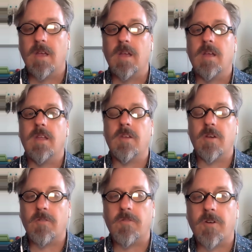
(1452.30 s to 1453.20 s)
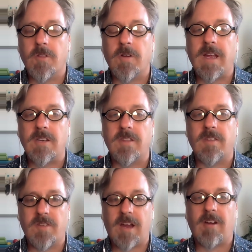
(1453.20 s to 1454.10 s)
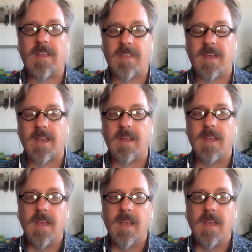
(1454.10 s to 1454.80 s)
You go further into the scary thing.